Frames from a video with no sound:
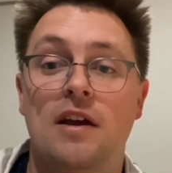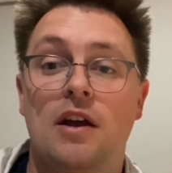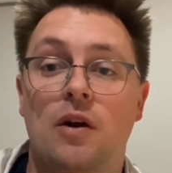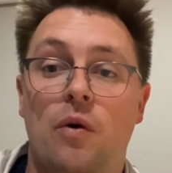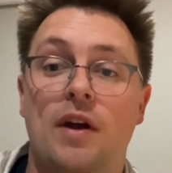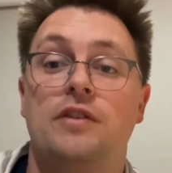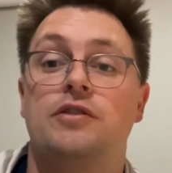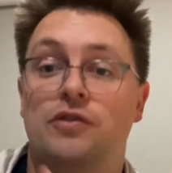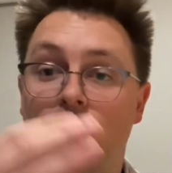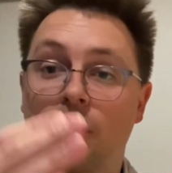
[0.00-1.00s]
quite a
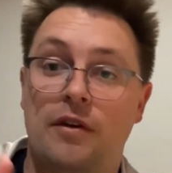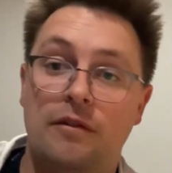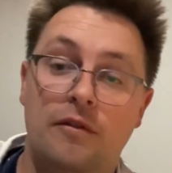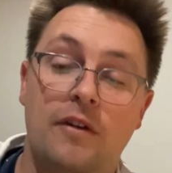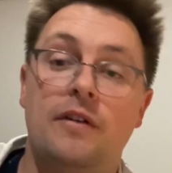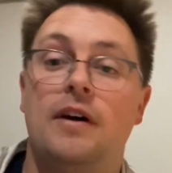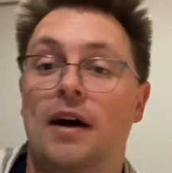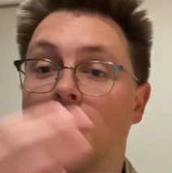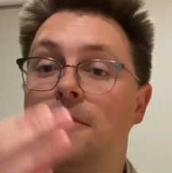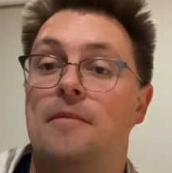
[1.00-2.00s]
strong
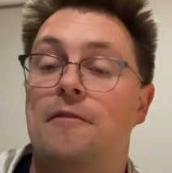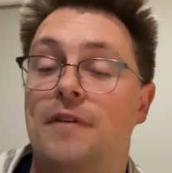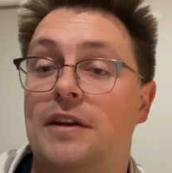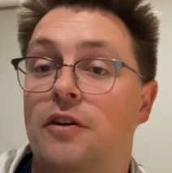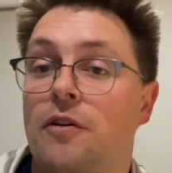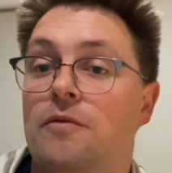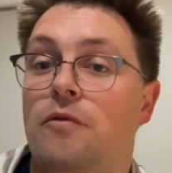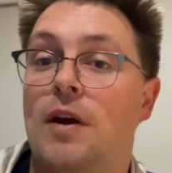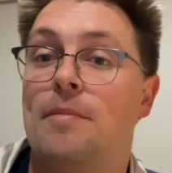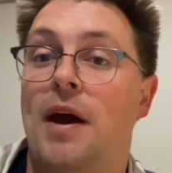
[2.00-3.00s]
effect on
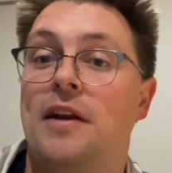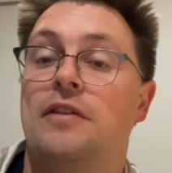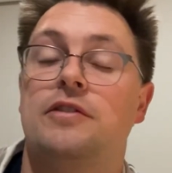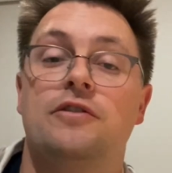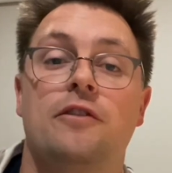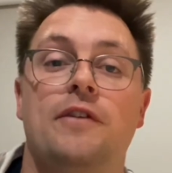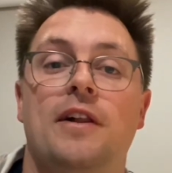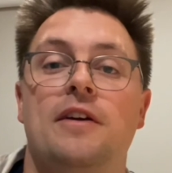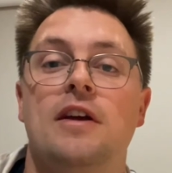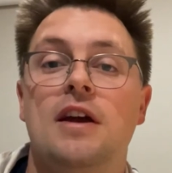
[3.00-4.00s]
rebounding the stock
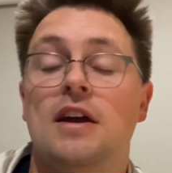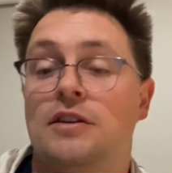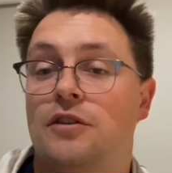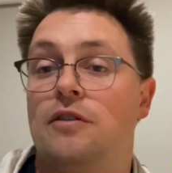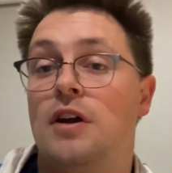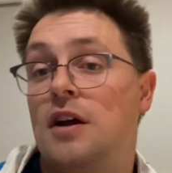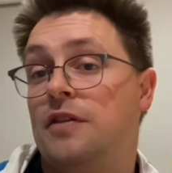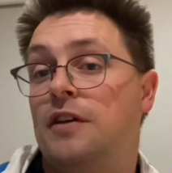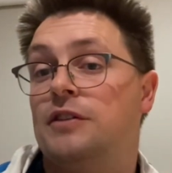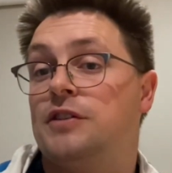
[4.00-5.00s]
value. So
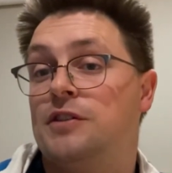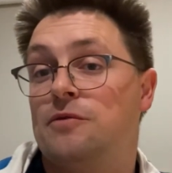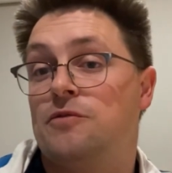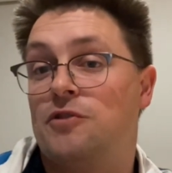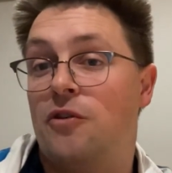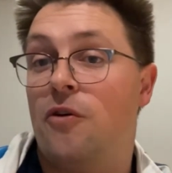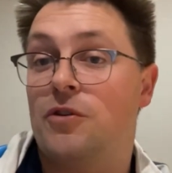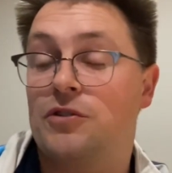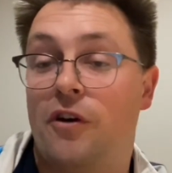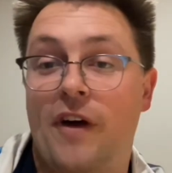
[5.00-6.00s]
there's still
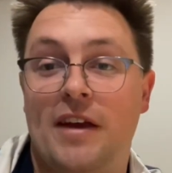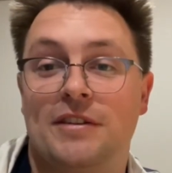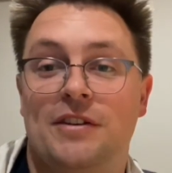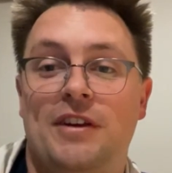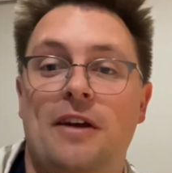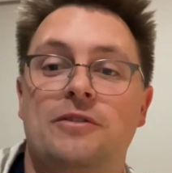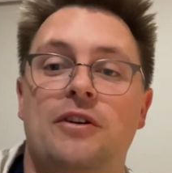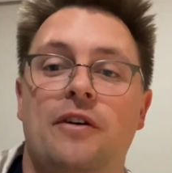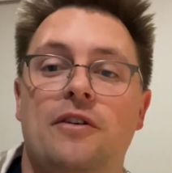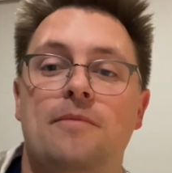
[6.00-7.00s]
talks of asset sales
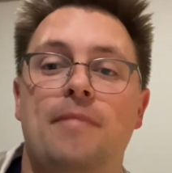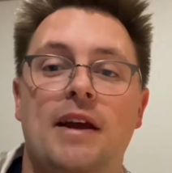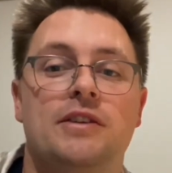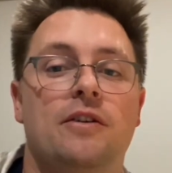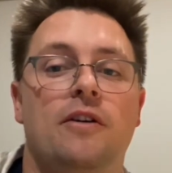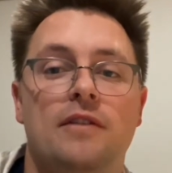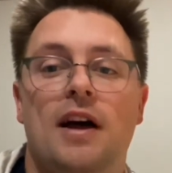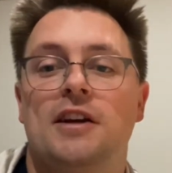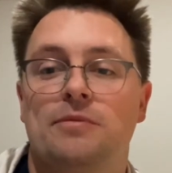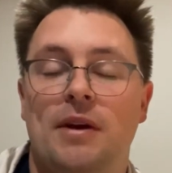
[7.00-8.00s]
going on based on
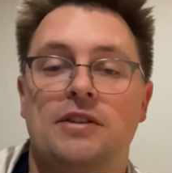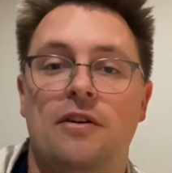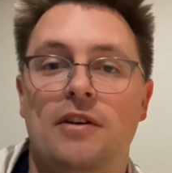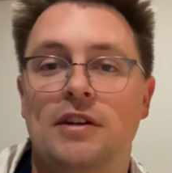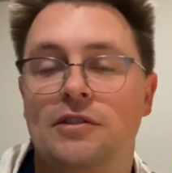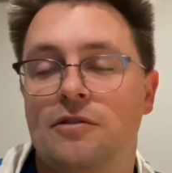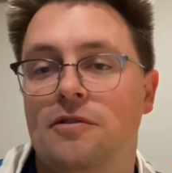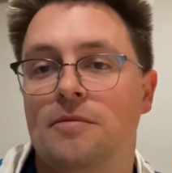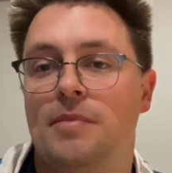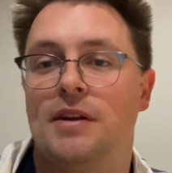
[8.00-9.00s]
last week's earnings
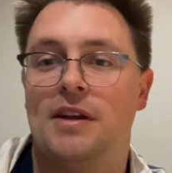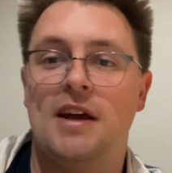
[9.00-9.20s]
call. But,